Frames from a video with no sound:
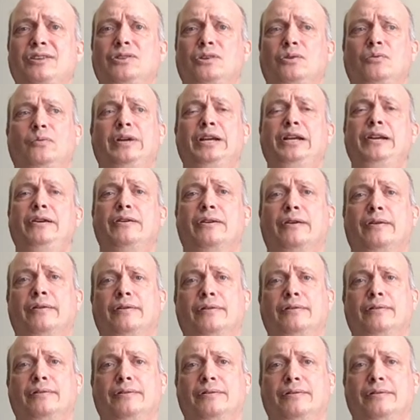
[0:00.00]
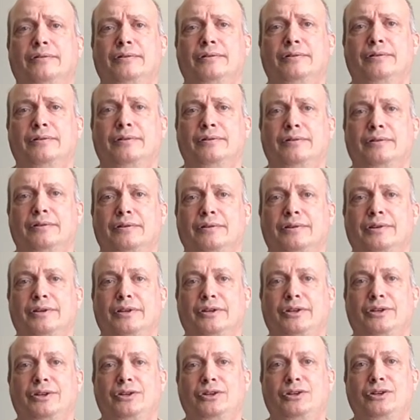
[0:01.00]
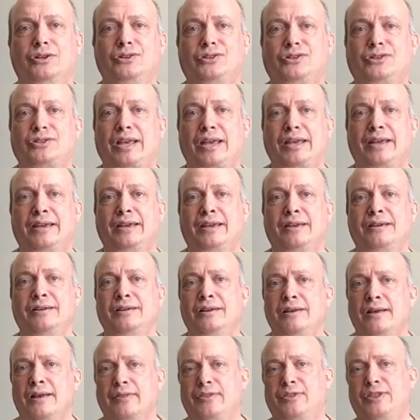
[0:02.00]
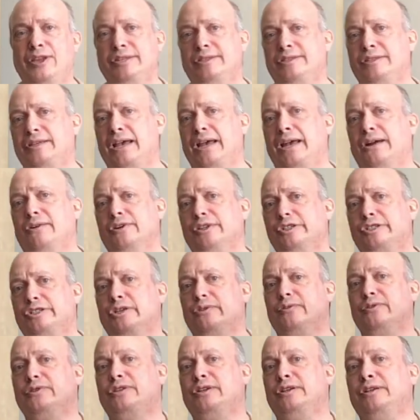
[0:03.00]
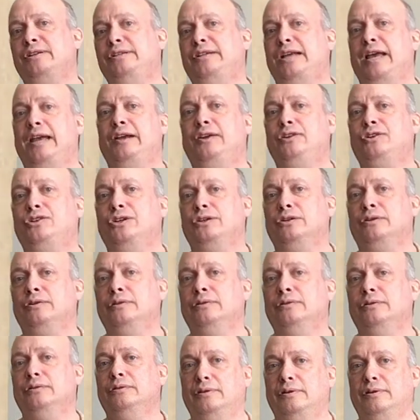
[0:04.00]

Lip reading: the reader. You're saying, this character is in danger.